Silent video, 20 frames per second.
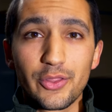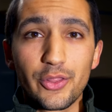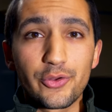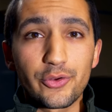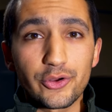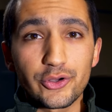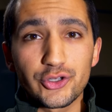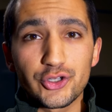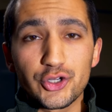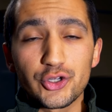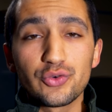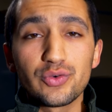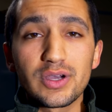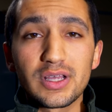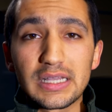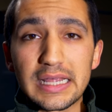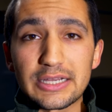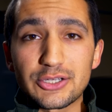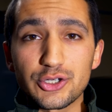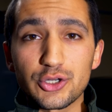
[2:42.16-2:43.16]
There are two
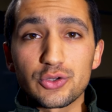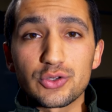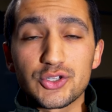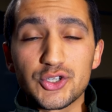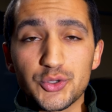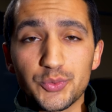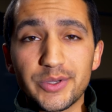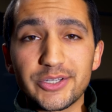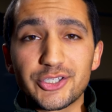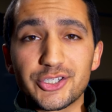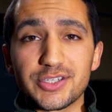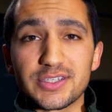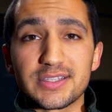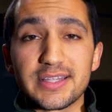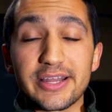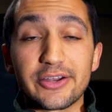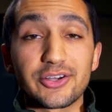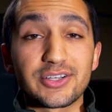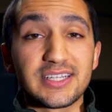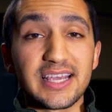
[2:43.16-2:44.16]
electrical switches
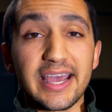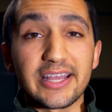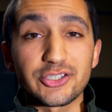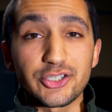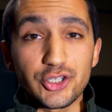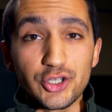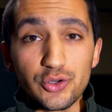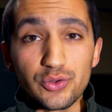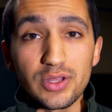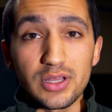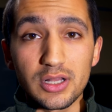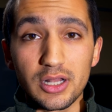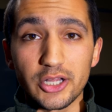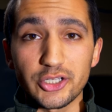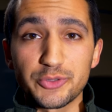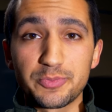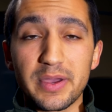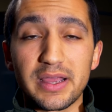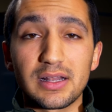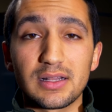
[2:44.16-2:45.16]
that are attached to the
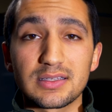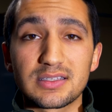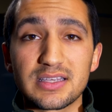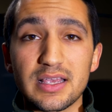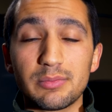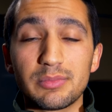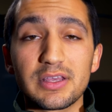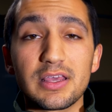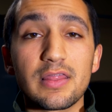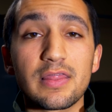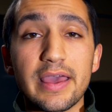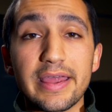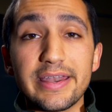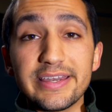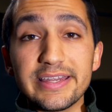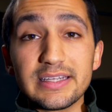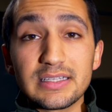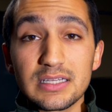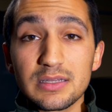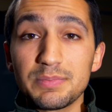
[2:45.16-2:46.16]
clutch pedal assembly that
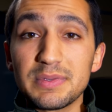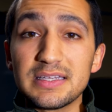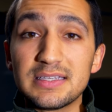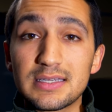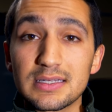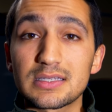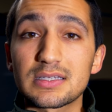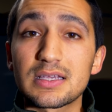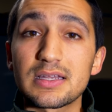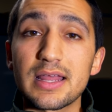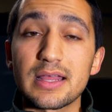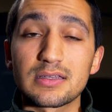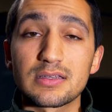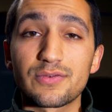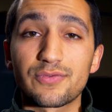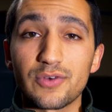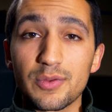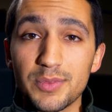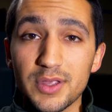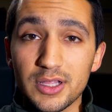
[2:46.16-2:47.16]
need to be
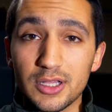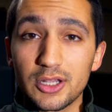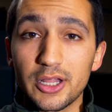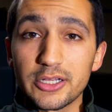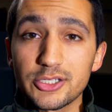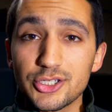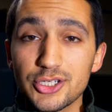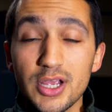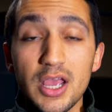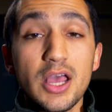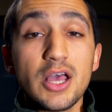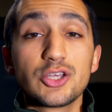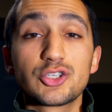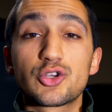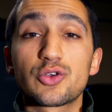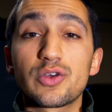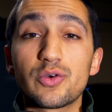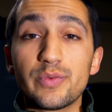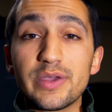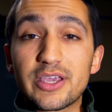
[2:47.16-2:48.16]
disconnected from the clutch
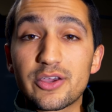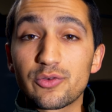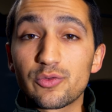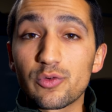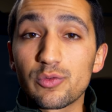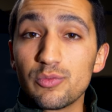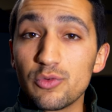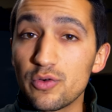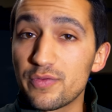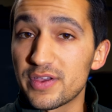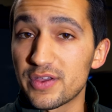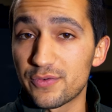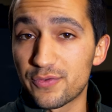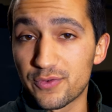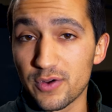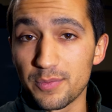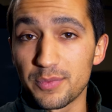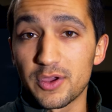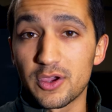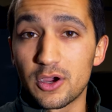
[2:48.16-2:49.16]
so that we can remove it
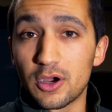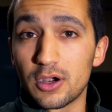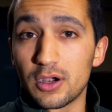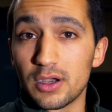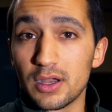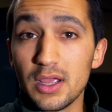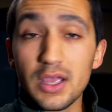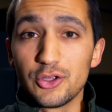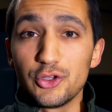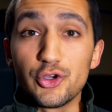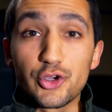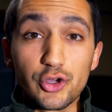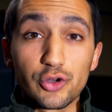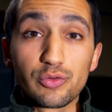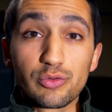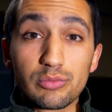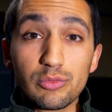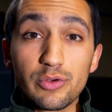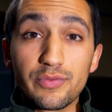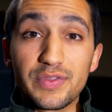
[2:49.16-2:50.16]
from the car. You can
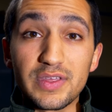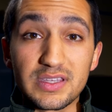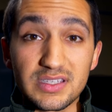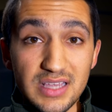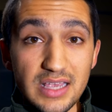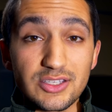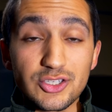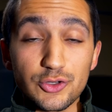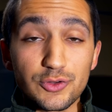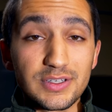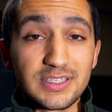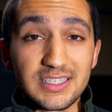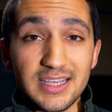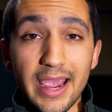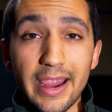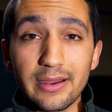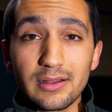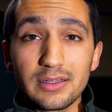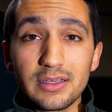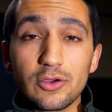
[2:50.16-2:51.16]
remove the sensor
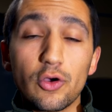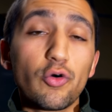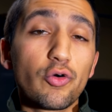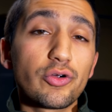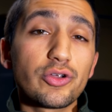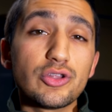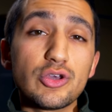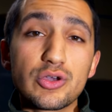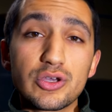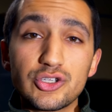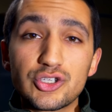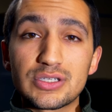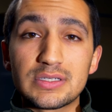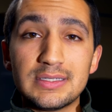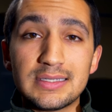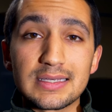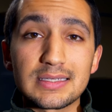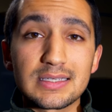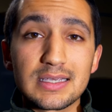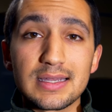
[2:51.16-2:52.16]
entirely or you can
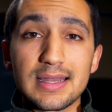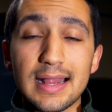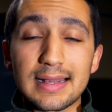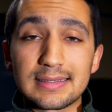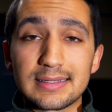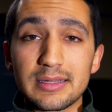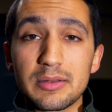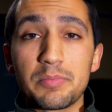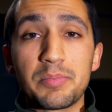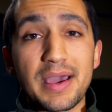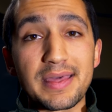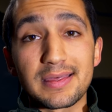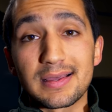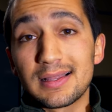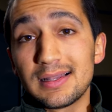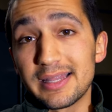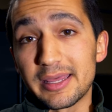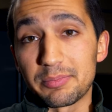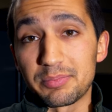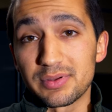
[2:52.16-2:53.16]
just disconnect it by the
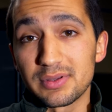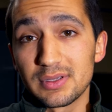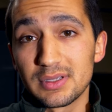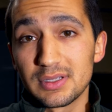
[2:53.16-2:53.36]
clip.